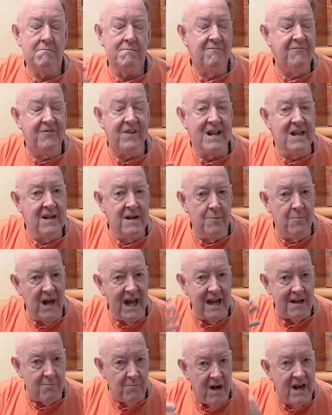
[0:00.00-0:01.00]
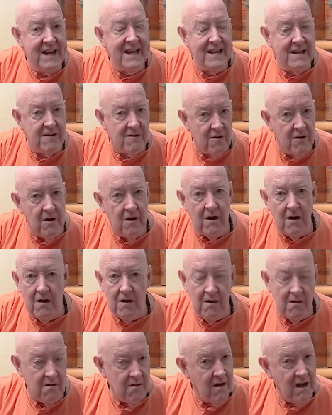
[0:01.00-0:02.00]
fill in the blank, money,
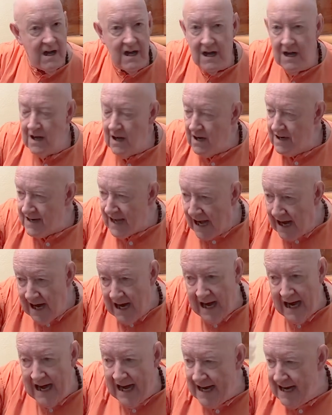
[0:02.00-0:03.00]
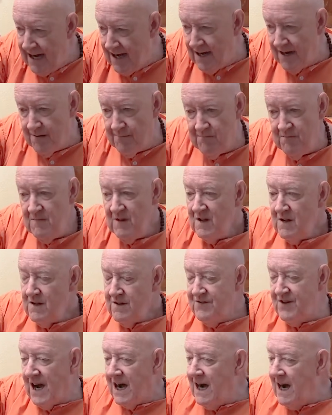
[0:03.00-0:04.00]
girl, guy,
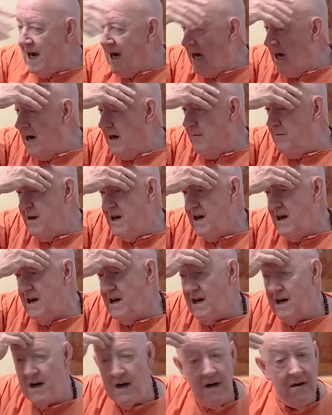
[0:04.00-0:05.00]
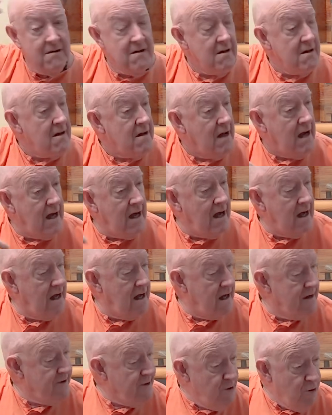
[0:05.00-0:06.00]
job,
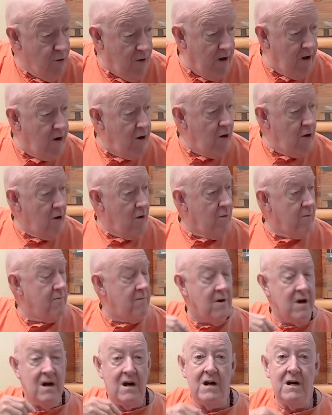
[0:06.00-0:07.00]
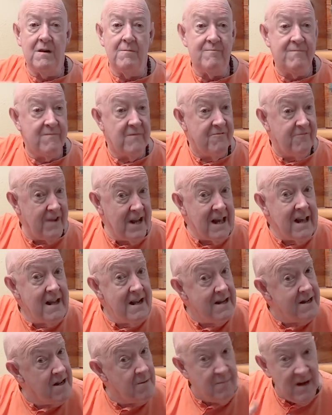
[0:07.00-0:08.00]
new home, fill
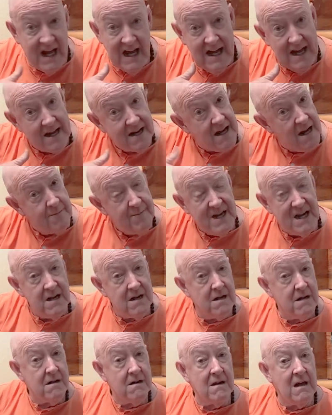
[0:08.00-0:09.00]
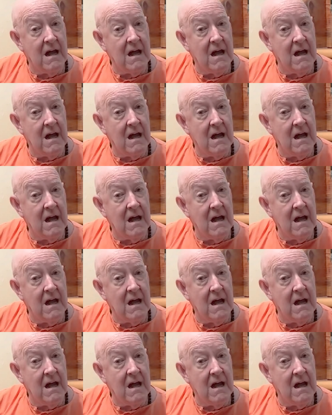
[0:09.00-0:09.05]
in the blank. I mean,